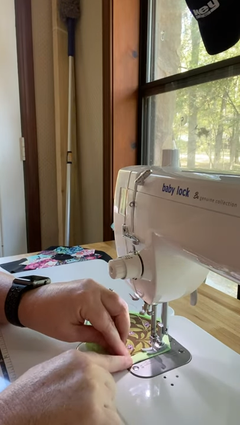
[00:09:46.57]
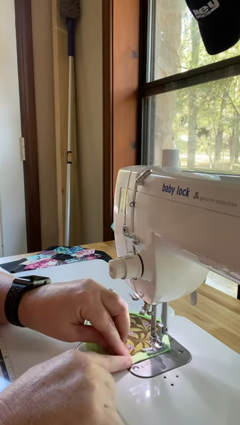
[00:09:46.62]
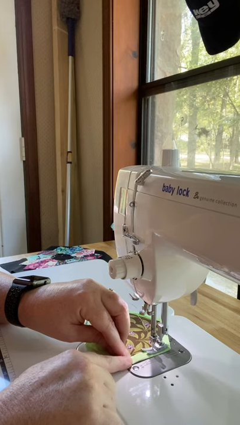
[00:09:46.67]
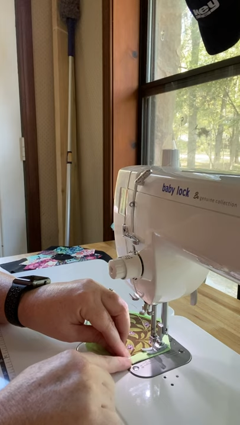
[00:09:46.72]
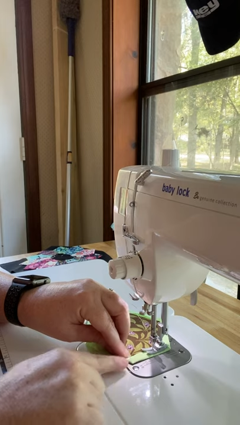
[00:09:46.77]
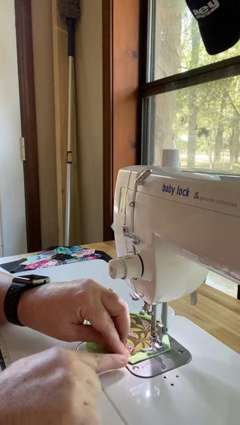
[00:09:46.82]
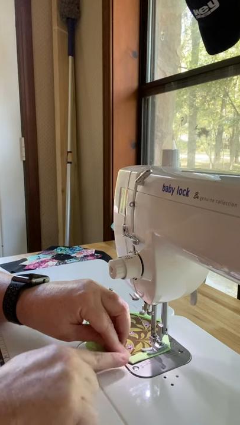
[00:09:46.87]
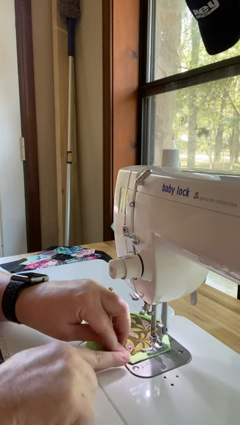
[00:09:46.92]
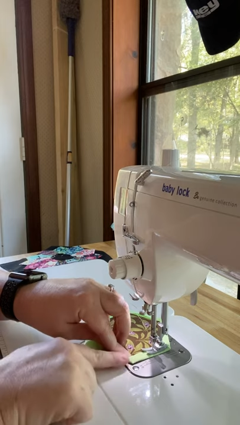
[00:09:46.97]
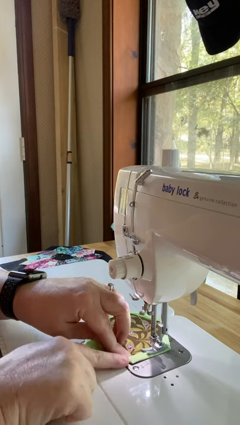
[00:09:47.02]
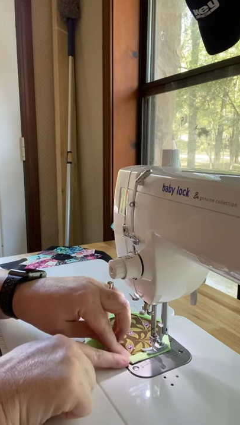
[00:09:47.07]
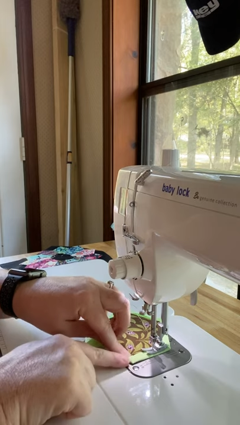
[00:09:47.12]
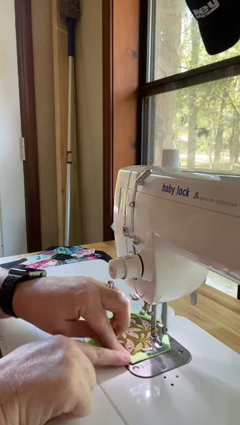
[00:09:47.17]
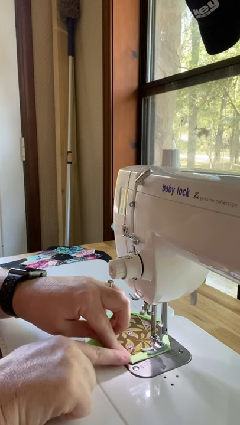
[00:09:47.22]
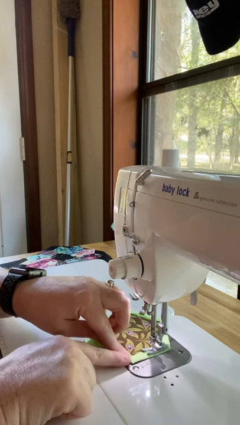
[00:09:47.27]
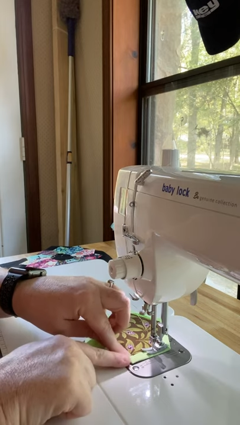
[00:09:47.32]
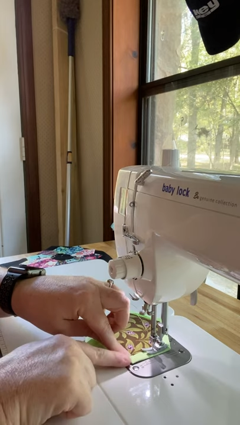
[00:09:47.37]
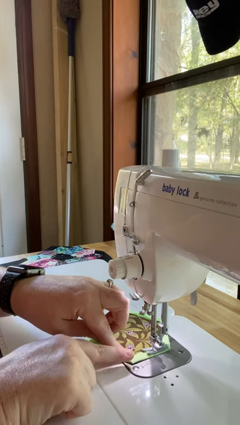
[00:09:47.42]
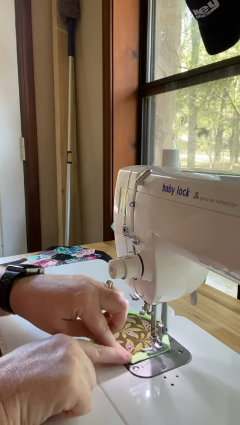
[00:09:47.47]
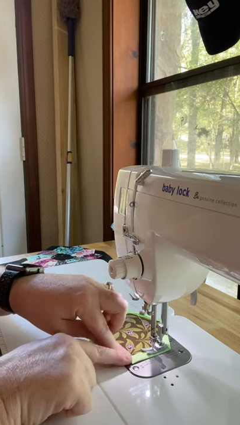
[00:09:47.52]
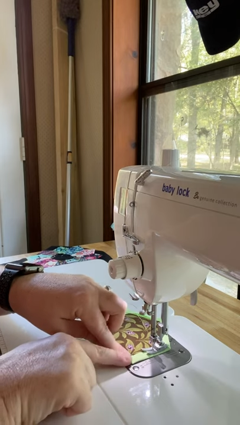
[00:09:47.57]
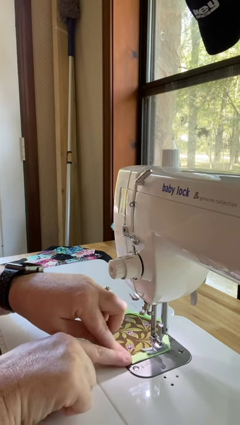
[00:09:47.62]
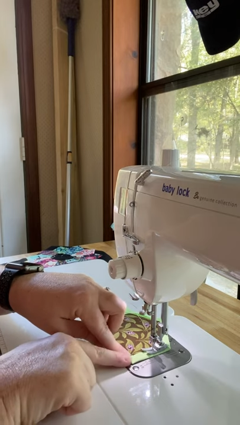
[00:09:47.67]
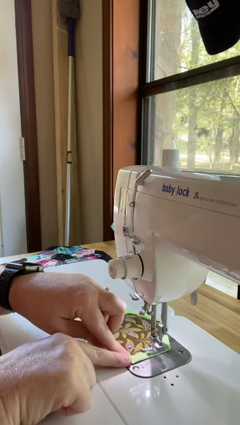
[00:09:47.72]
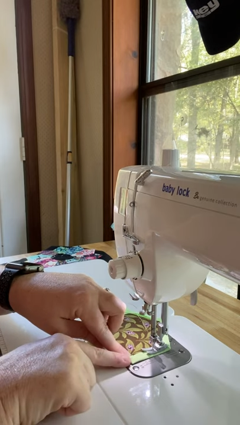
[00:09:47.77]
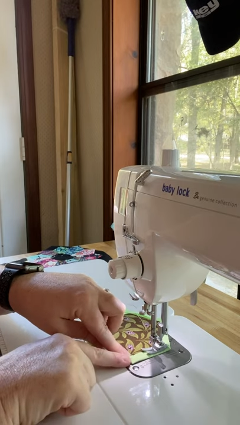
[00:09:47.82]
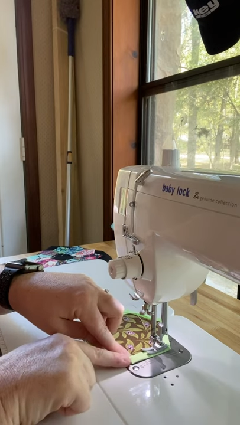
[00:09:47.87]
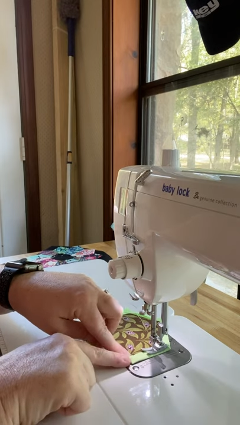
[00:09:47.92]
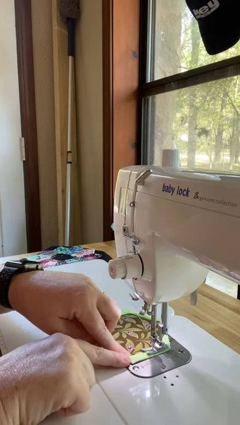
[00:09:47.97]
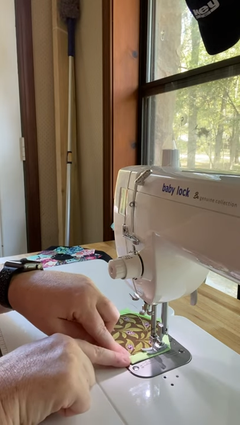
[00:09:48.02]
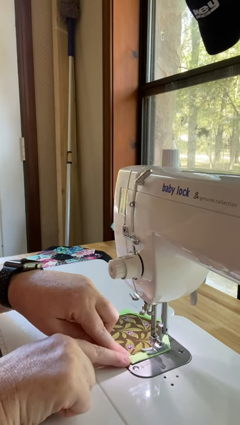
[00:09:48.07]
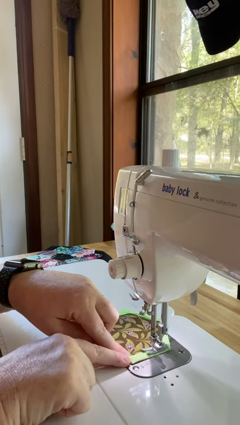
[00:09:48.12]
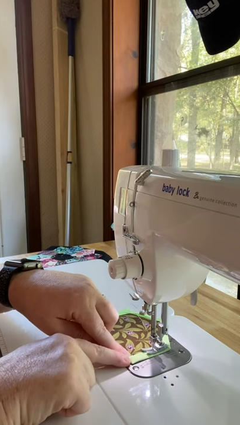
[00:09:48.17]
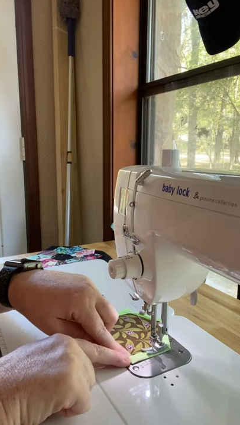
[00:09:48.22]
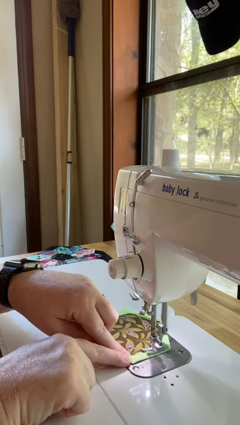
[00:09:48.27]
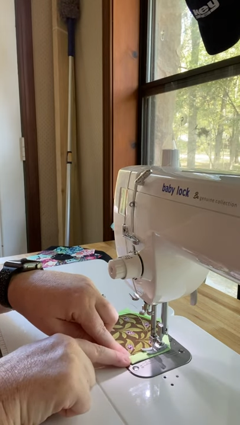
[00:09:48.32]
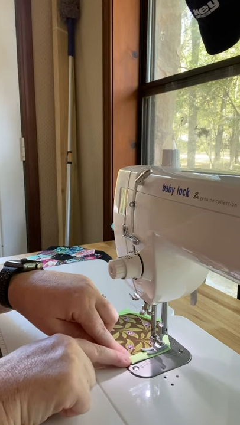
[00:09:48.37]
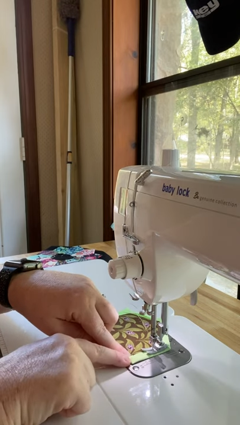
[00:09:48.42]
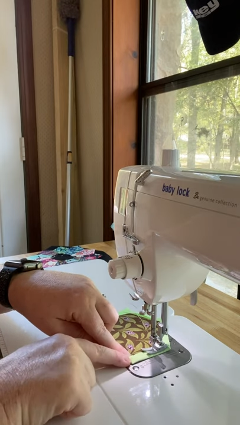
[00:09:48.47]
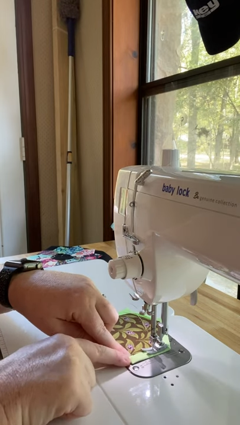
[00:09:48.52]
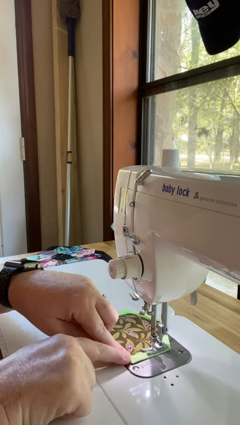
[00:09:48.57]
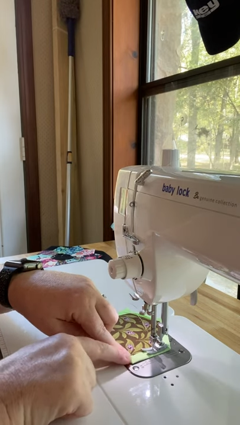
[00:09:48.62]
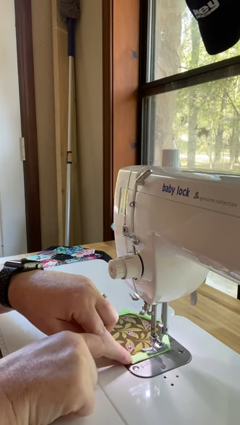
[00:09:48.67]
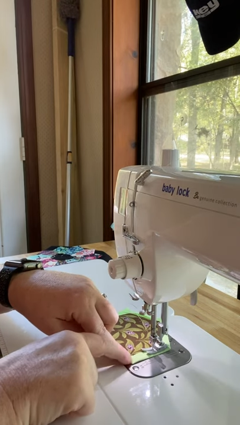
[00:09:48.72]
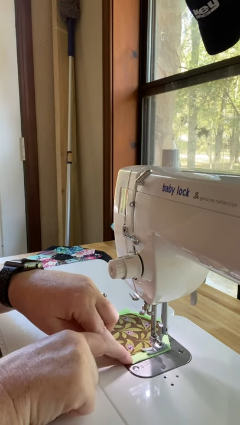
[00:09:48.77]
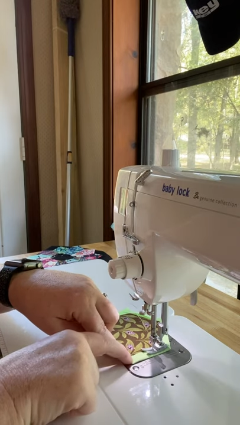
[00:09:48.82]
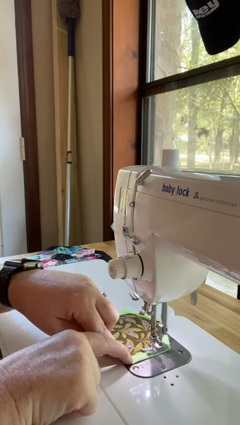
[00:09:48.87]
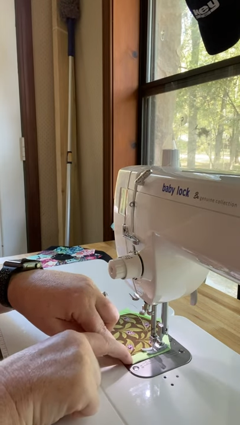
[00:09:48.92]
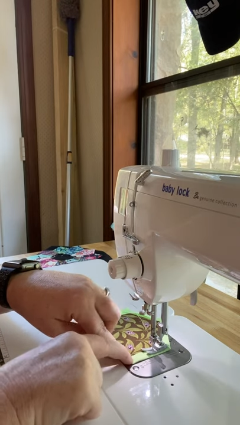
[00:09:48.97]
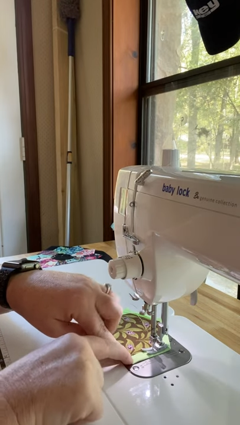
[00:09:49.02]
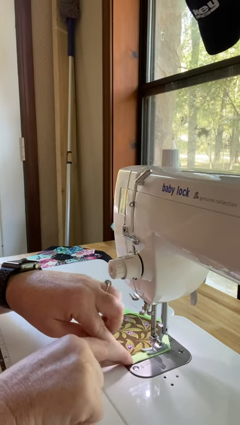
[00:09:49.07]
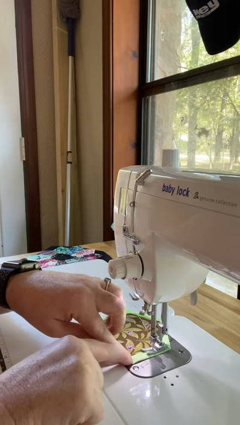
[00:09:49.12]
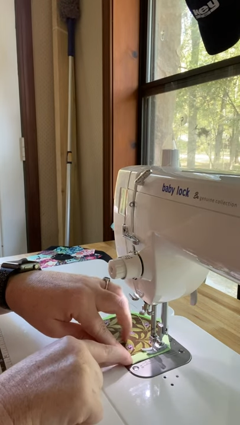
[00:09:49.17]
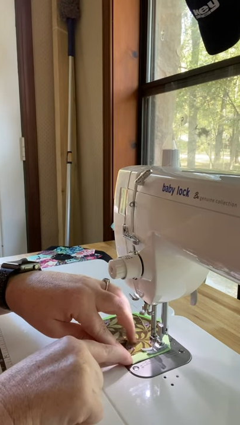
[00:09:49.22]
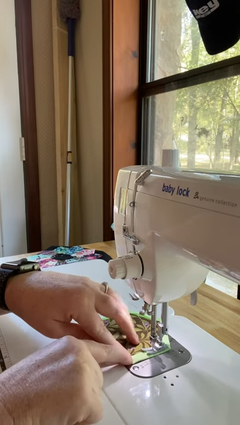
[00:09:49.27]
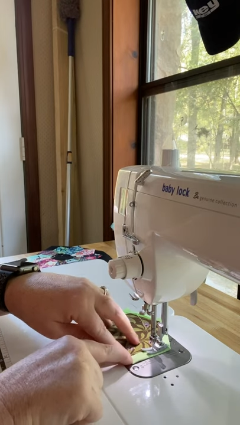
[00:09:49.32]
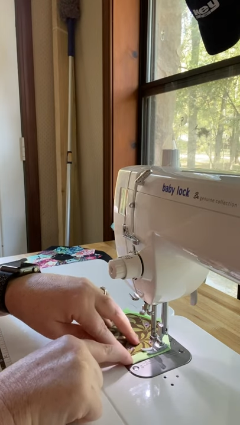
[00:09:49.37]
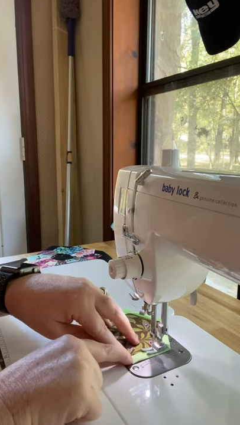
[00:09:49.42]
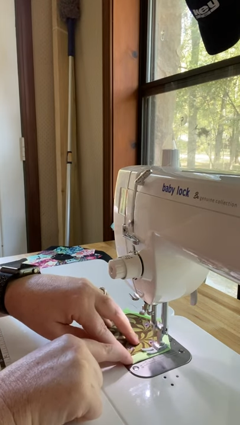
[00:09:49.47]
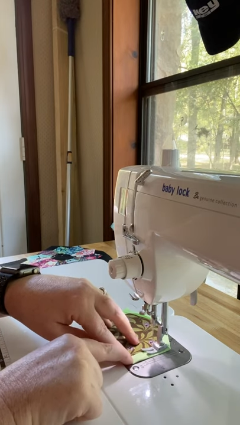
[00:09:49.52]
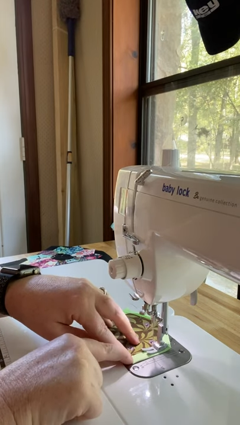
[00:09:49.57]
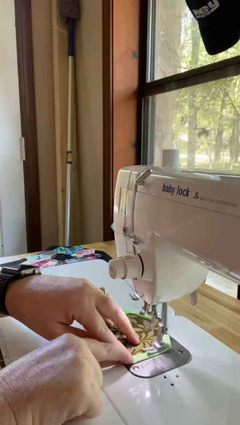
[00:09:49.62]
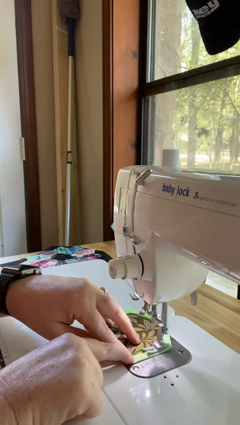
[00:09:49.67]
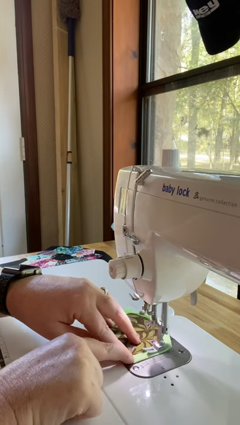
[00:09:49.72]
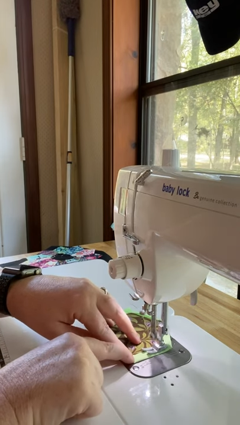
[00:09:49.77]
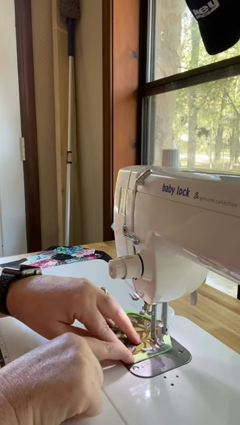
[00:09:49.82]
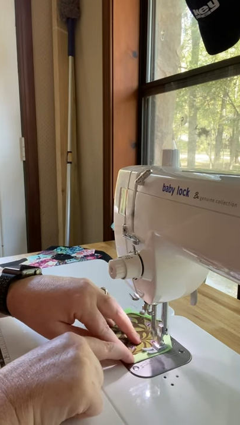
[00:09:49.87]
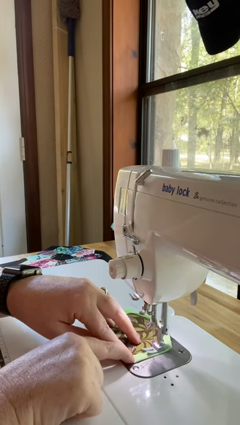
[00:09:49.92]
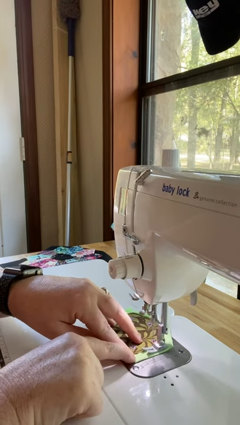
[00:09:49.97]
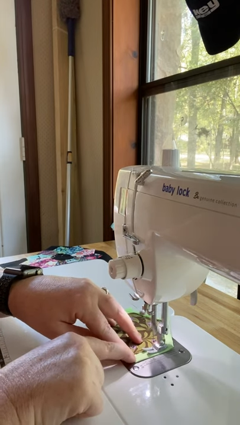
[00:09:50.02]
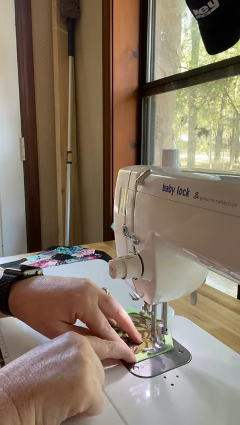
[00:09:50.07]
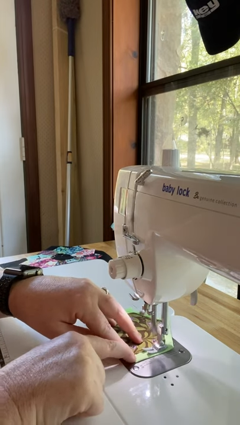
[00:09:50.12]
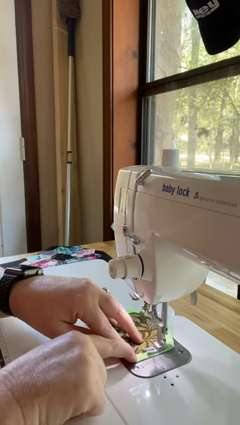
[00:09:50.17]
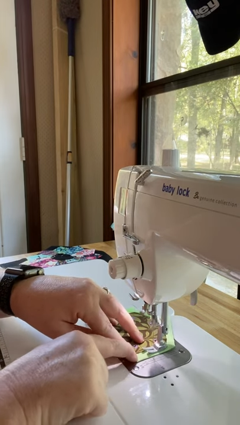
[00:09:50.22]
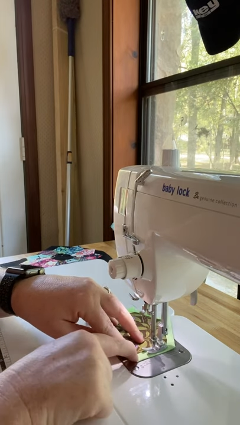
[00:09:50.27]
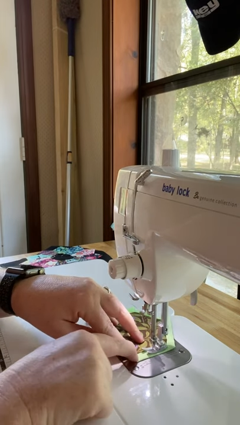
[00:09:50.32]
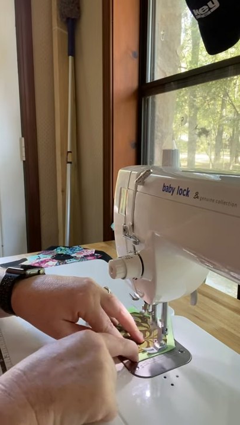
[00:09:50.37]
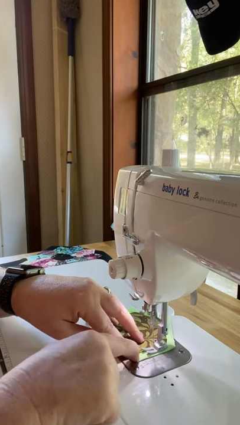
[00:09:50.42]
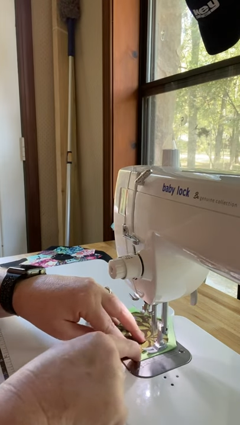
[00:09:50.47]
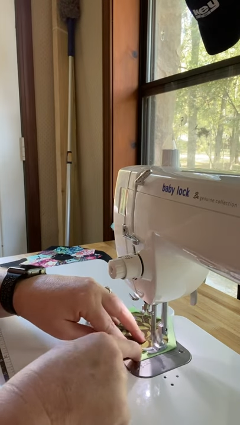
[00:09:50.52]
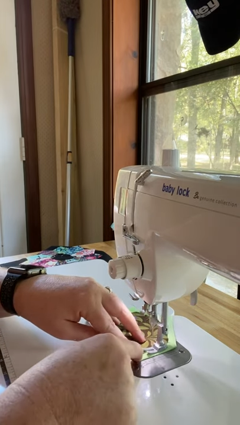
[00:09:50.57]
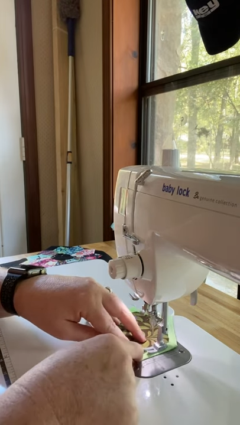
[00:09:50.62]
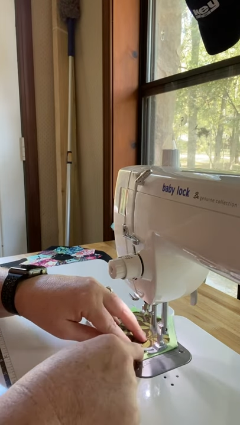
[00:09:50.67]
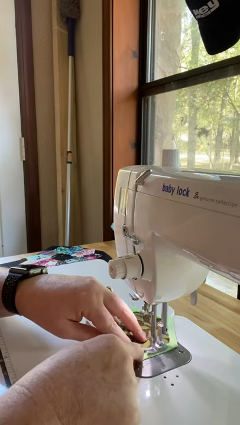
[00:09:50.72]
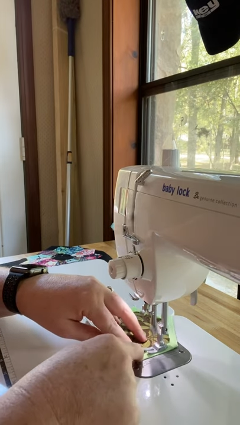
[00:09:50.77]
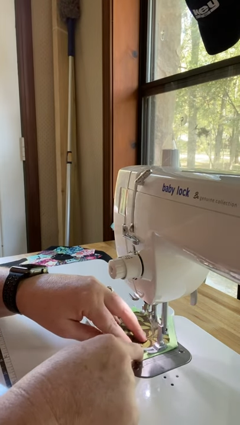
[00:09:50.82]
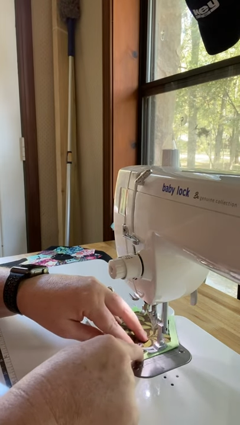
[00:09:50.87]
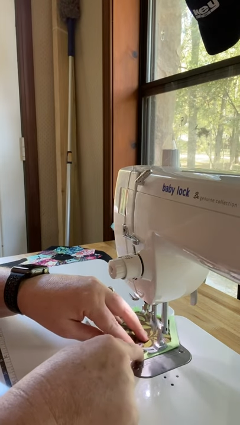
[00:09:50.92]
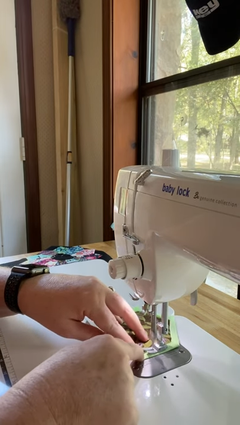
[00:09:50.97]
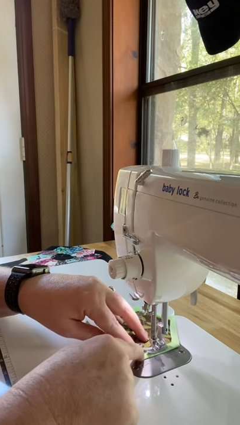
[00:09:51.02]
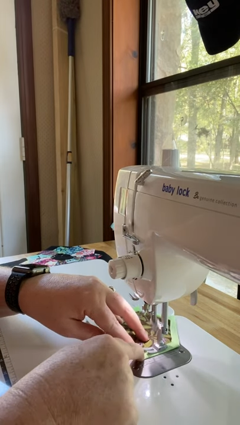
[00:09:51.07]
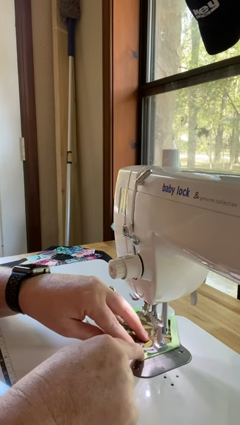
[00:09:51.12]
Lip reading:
[unreadable: no face in view]